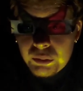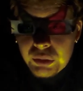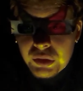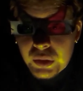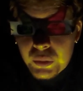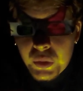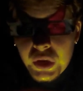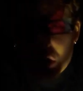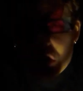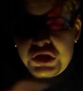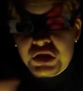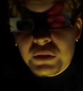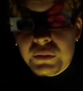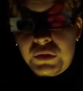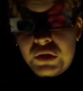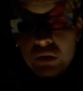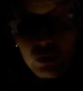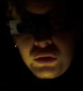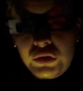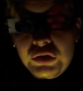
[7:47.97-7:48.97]
But
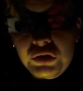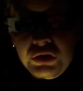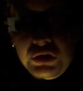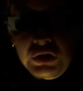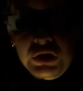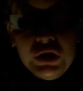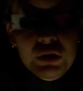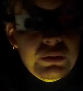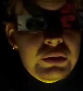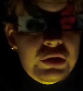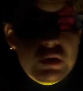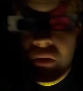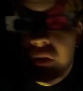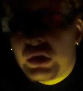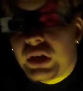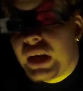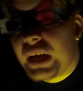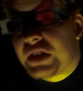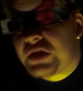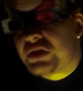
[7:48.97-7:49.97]
watching them in order is good, but you
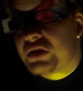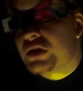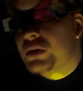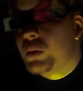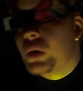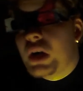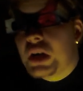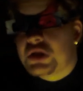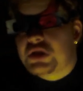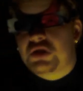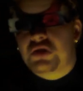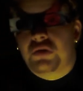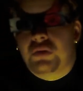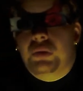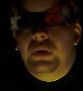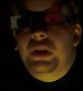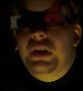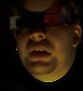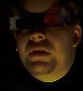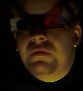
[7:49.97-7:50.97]
could actually watch
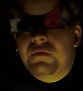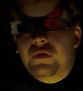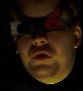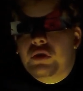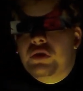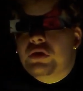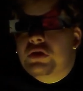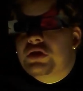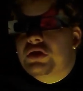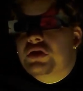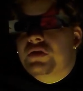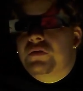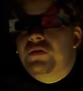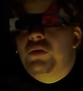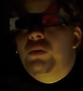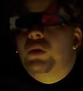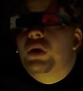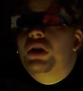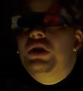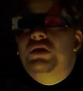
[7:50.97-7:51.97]
3 first
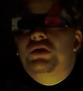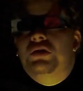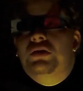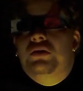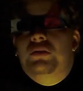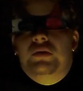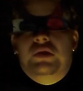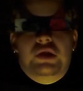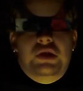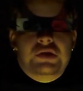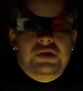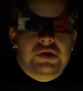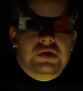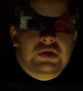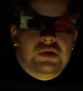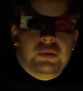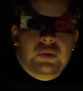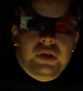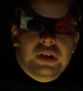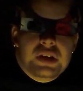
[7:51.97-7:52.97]
if you wanted to, because
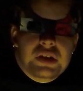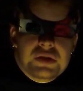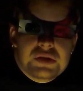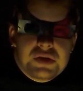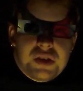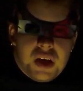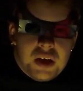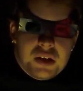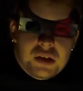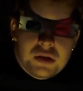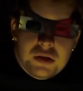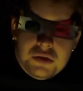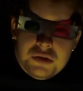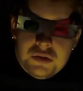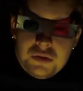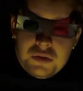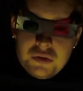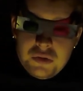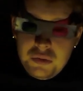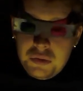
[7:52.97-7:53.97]
it's the weakest out of the
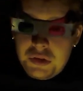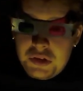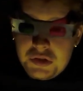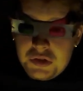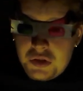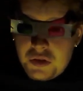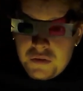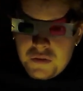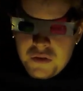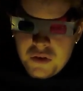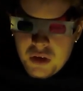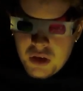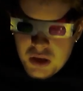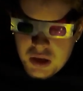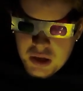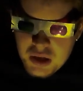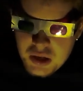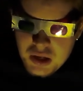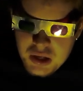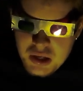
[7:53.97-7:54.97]
3 so
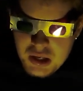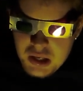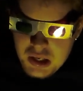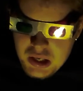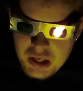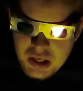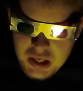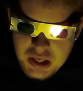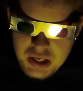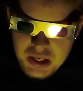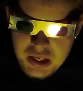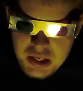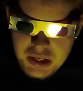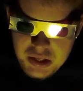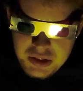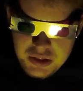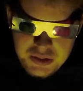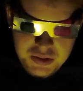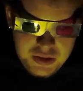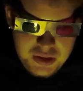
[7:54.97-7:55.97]
far,
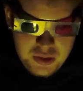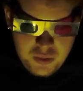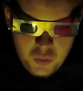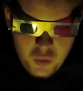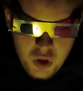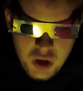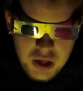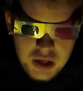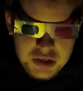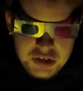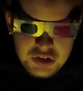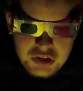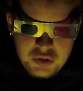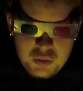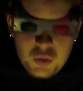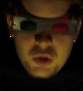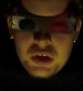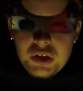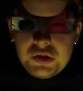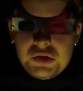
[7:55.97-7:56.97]
and then
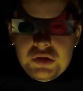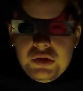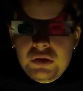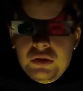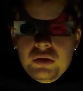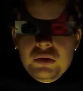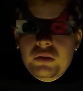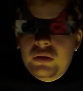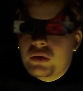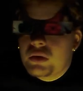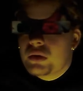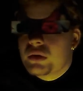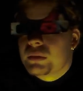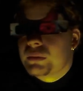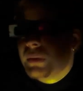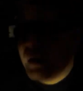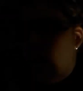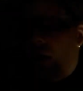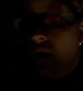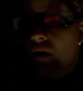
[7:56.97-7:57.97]
watch 1 and 2,
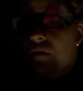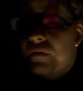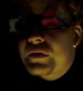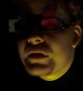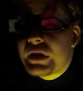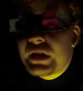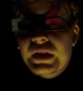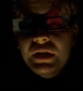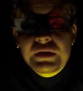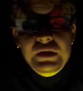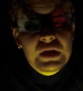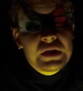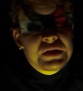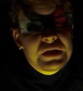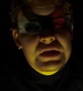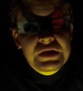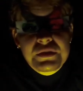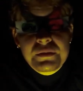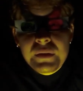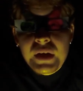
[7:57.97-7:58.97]
or however, it
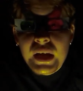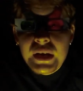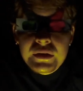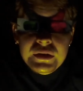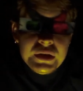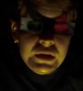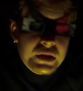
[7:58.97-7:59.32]
doesn't matter.